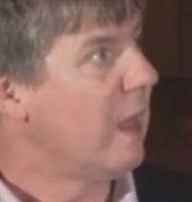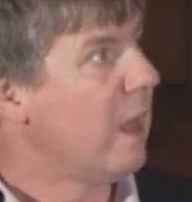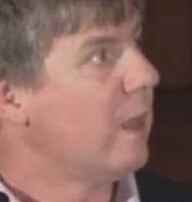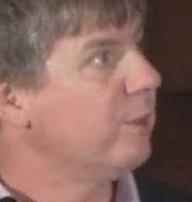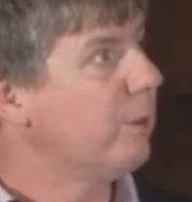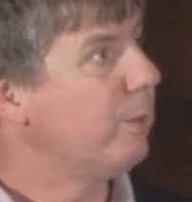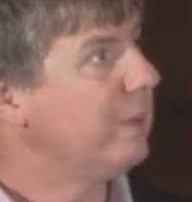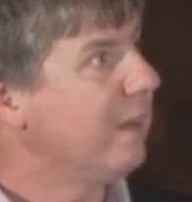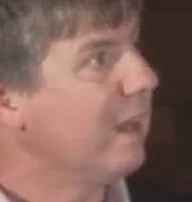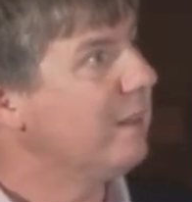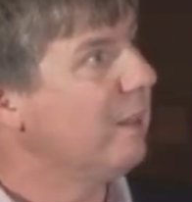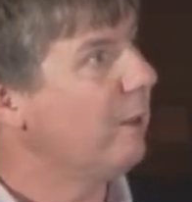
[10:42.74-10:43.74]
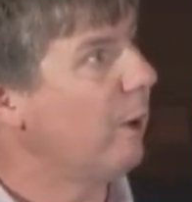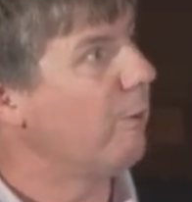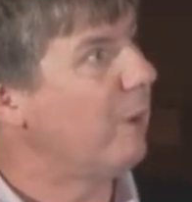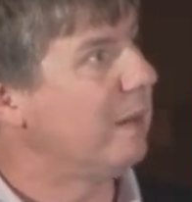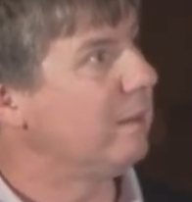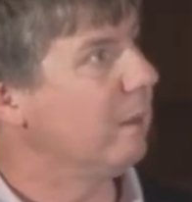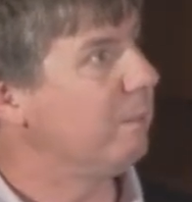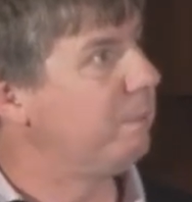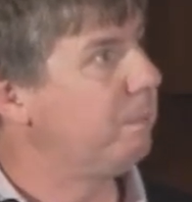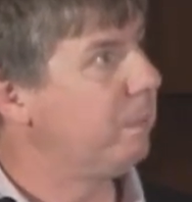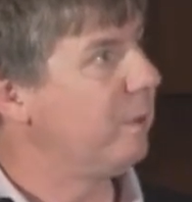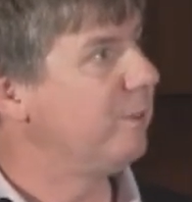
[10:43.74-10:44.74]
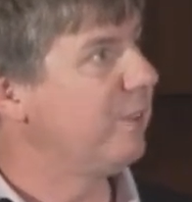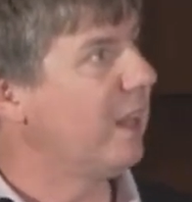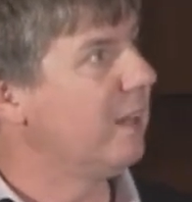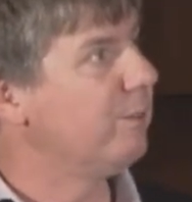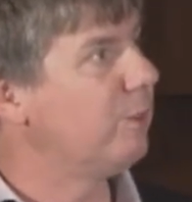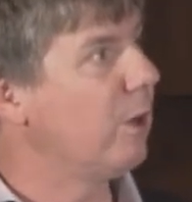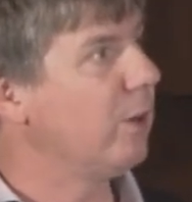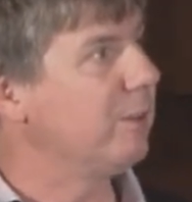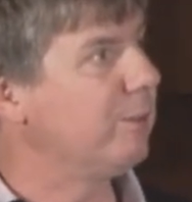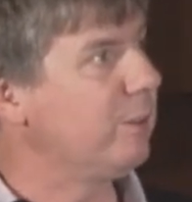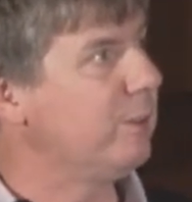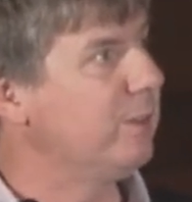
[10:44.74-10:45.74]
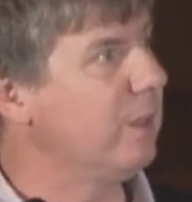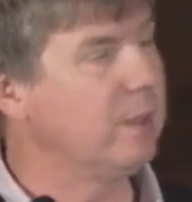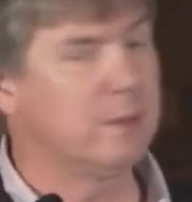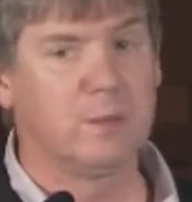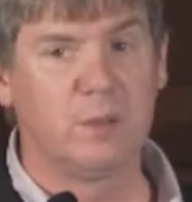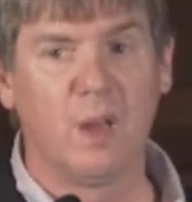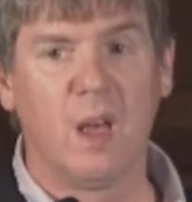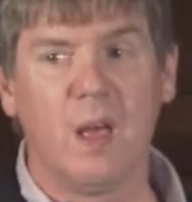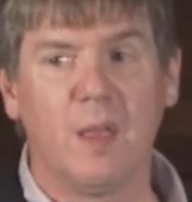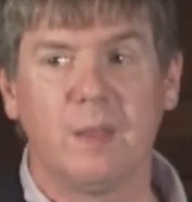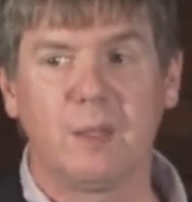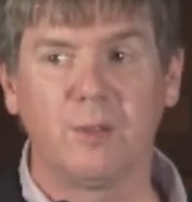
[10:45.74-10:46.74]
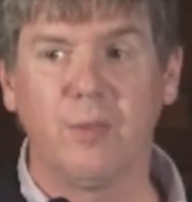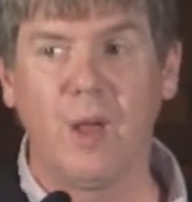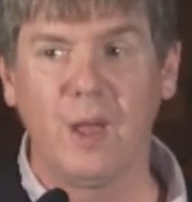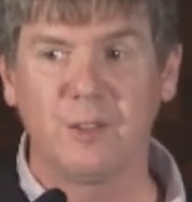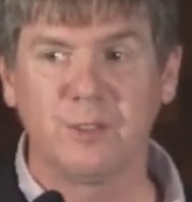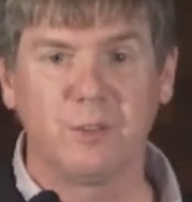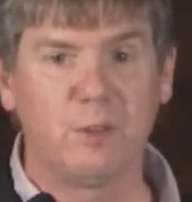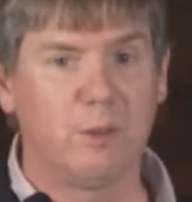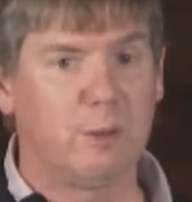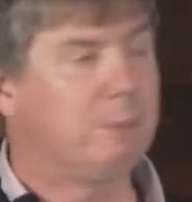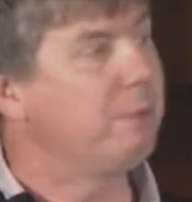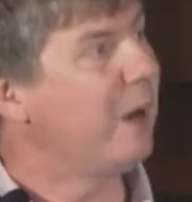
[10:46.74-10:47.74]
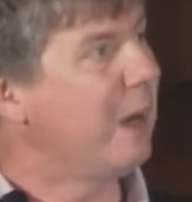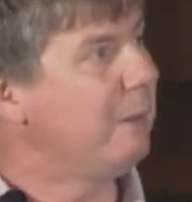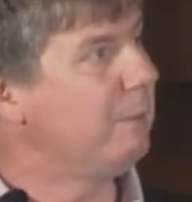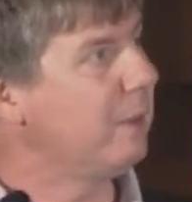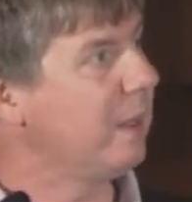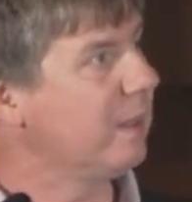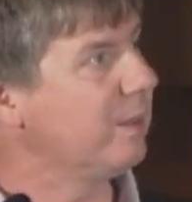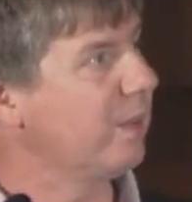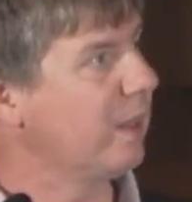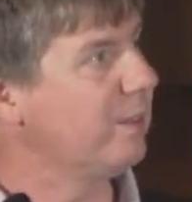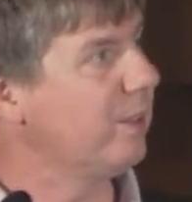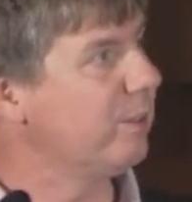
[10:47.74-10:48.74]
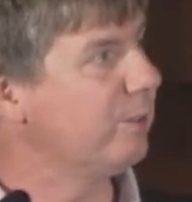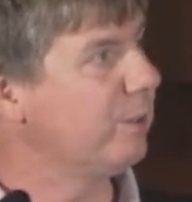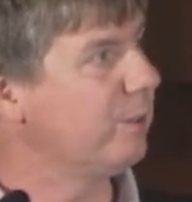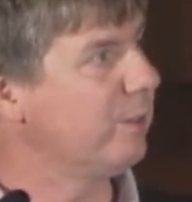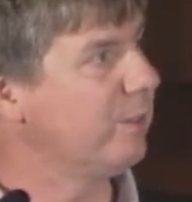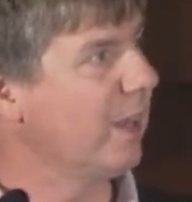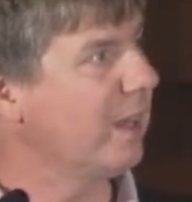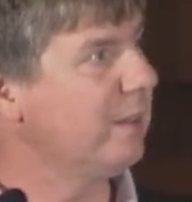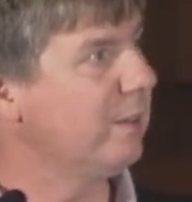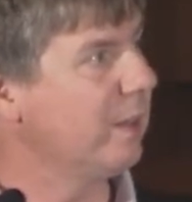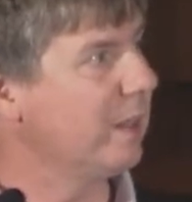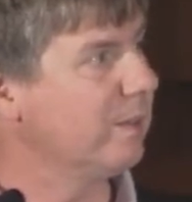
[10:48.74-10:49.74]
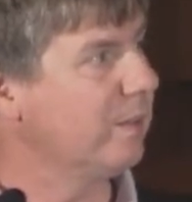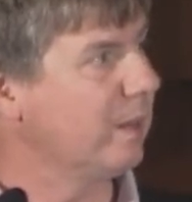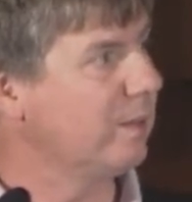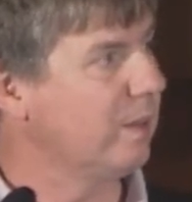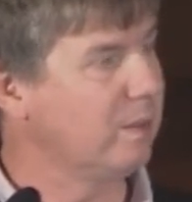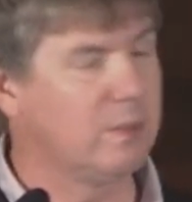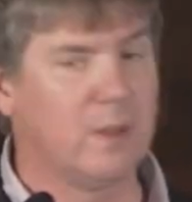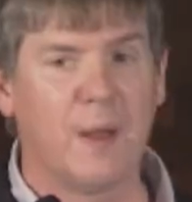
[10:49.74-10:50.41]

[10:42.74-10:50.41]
So we'd like to know what the percent of total diversity is that's lost due to primary extinctions versus secondary extinctions.